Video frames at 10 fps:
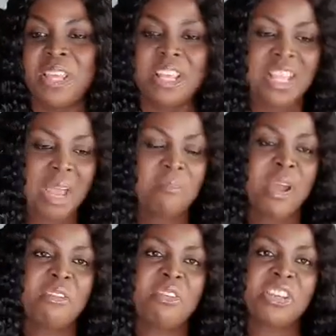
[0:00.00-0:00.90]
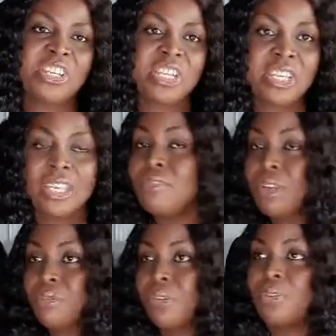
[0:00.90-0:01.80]
That marriage, if
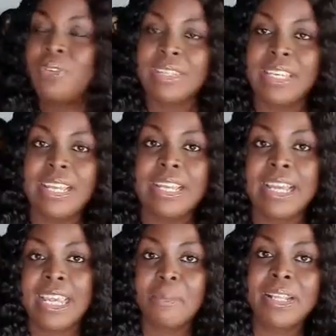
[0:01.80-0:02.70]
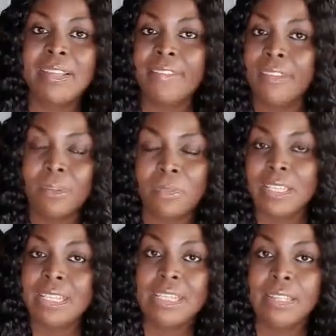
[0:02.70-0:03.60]
not for Tonto DK that came out and said some
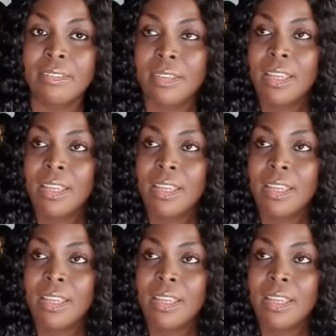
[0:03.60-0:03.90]
certain things,